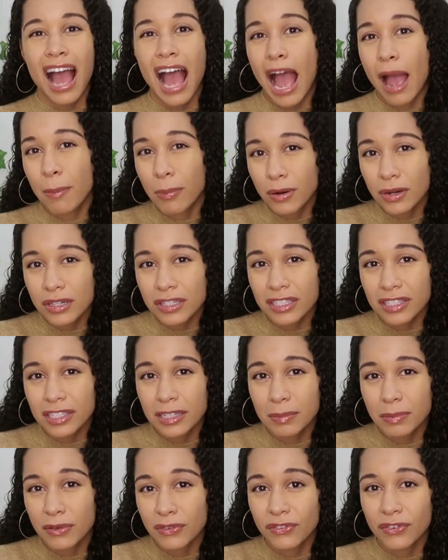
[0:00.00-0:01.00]
I
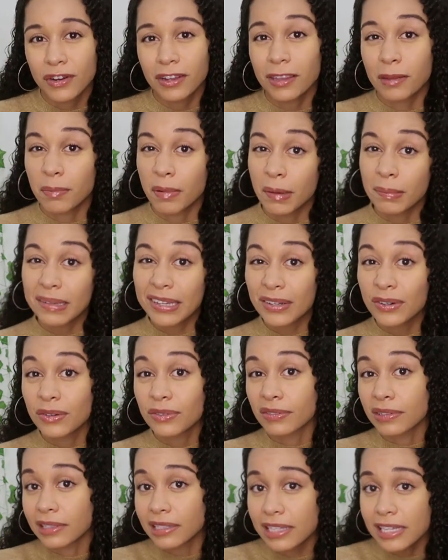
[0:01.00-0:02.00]
personally prefer the pumpkin
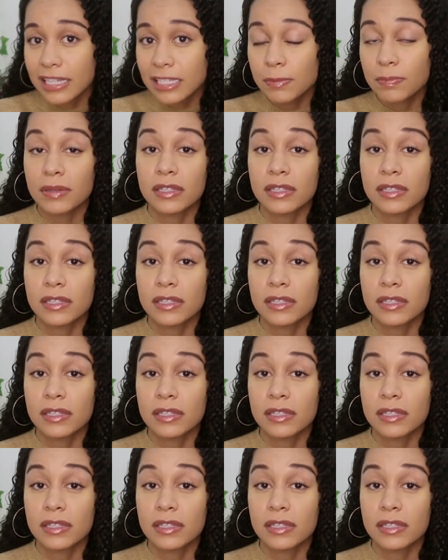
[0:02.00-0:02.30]
over this,